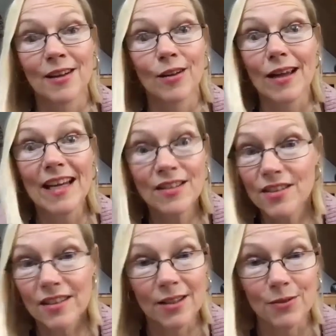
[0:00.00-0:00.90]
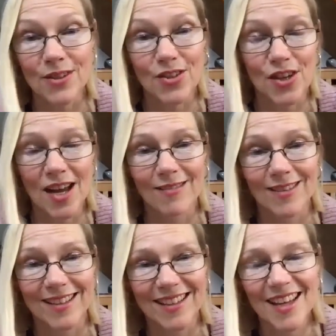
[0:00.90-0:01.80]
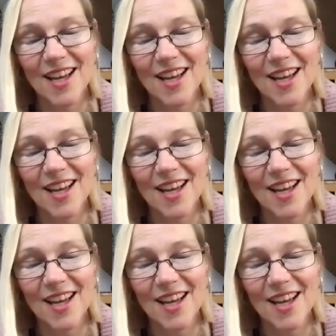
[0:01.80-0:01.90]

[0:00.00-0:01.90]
I'll instantly want to share it.